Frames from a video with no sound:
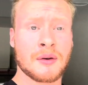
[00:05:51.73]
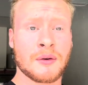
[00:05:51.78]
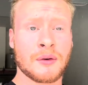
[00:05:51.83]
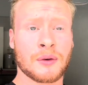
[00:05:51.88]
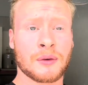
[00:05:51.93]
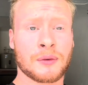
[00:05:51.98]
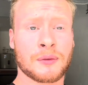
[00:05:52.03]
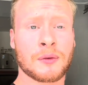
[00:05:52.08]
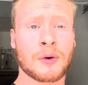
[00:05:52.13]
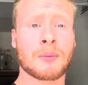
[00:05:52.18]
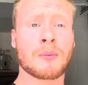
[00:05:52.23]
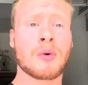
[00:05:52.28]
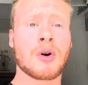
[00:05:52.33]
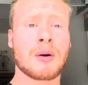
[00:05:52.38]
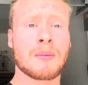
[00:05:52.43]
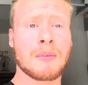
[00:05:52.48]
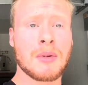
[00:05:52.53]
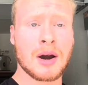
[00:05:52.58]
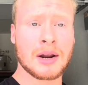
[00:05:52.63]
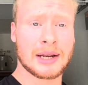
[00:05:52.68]
for more
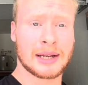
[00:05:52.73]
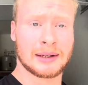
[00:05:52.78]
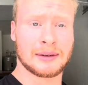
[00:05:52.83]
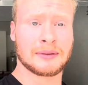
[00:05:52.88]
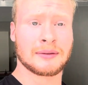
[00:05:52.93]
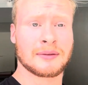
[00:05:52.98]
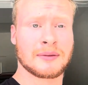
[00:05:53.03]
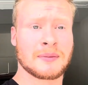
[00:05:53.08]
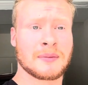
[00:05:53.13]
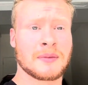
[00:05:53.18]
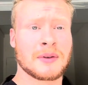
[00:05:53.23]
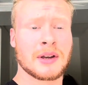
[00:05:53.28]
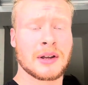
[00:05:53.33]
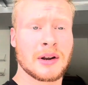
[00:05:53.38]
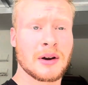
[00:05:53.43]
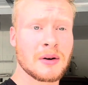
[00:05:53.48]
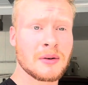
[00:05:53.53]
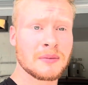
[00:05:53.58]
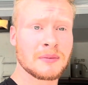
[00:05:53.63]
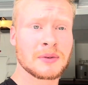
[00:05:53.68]
money, you
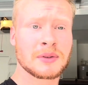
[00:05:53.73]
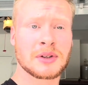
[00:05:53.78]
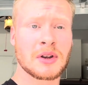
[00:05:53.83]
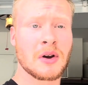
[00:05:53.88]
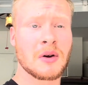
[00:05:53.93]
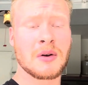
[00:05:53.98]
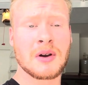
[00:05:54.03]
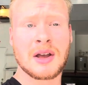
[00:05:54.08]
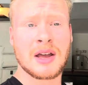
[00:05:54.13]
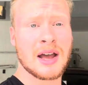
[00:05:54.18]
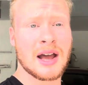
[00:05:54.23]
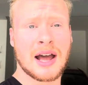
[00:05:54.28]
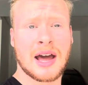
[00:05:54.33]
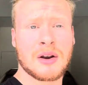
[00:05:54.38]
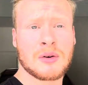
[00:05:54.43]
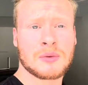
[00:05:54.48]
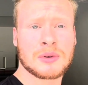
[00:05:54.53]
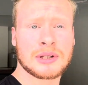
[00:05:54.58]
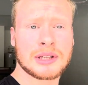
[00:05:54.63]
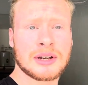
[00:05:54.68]
know? So I
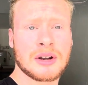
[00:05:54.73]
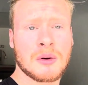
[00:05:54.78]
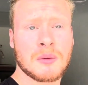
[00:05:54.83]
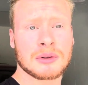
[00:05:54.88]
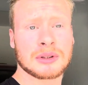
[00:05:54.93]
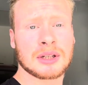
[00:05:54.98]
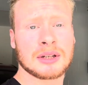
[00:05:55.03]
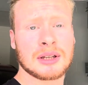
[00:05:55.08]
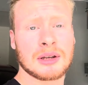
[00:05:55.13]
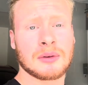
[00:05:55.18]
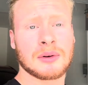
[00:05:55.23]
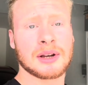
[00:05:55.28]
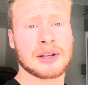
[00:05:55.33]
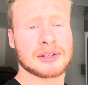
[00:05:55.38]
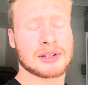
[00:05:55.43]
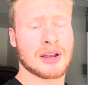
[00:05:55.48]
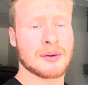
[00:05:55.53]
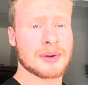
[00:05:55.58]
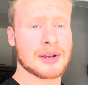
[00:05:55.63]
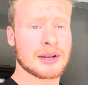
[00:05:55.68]
don't really know what the deal
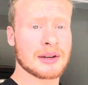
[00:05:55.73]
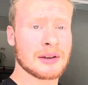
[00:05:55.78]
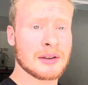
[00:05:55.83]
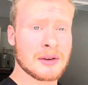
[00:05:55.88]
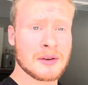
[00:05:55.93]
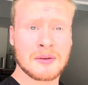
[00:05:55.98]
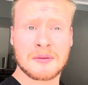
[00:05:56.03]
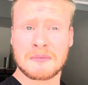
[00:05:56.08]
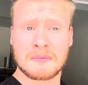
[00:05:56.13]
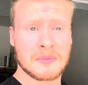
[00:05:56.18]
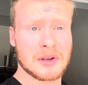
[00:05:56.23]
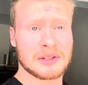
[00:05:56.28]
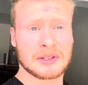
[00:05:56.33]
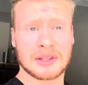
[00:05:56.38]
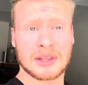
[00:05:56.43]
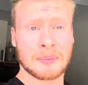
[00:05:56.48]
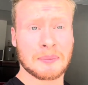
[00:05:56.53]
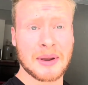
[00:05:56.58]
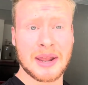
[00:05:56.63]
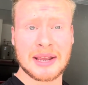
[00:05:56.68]
is. I mean, is it
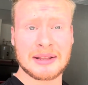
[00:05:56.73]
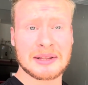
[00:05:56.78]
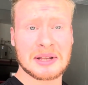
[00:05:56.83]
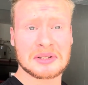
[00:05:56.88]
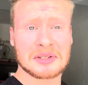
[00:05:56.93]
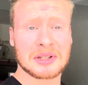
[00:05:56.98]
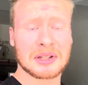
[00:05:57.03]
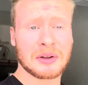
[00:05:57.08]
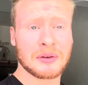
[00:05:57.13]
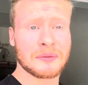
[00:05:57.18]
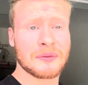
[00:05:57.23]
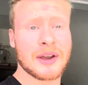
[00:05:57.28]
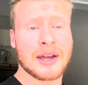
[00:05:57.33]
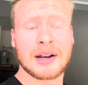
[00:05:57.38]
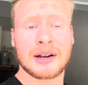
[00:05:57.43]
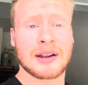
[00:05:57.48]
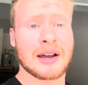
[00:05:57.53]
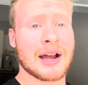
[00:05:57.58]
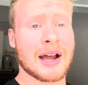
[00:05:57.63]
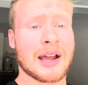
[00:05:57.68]
the paint that's a little
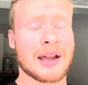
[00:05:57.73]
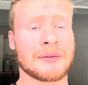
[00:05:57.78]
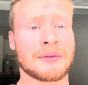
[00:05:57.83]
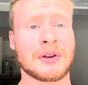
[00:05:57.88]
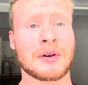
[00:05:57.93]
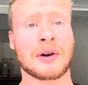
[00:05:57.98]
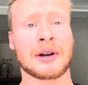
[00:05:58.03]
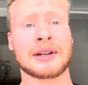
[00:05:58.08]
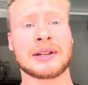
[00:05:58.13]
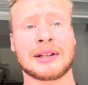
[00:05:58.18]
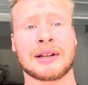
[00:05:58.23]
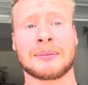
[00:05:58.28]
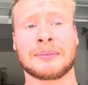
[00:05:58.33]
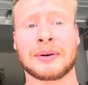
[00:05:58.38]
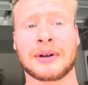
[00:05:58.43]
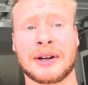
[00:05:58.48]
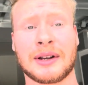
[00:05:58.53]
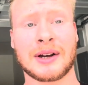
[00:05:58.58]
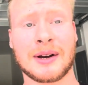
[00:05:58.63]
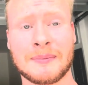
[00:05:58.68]
faded? I have no idea,
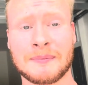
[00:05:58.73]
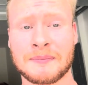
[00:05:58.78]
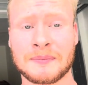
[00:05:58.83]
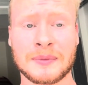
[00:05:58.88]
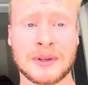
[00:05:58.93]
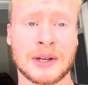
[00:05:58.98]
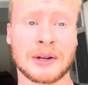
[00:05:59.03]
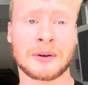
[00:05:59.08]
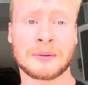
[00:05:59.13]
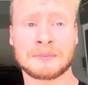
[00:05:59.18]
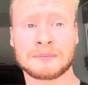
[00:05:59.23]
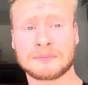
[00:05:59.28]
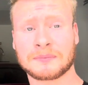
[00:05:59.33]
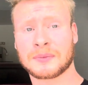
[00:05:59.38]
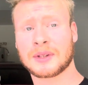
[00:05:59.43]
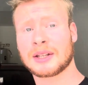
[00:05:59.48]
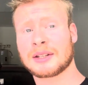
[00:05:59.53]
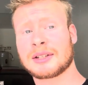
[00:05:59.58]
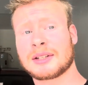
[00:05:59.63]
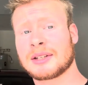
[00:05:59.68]
but you know,
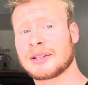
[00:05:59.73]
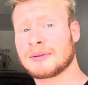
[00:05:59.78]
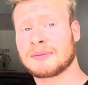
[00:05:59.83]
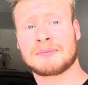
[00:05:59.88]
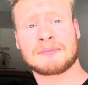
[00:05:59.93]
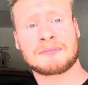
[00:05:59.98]
that's